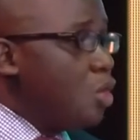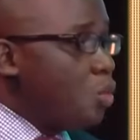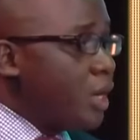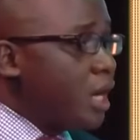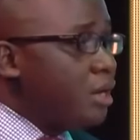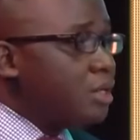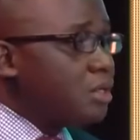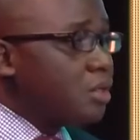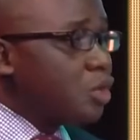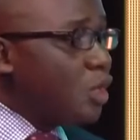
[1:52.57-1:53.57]
we can
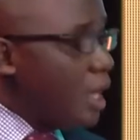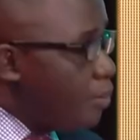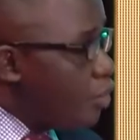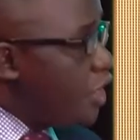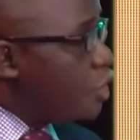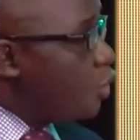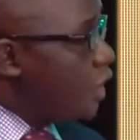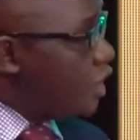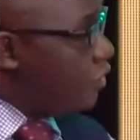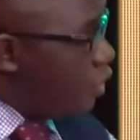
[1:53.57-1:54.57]
collaborate
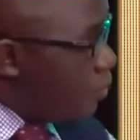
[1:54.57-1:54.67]
on a given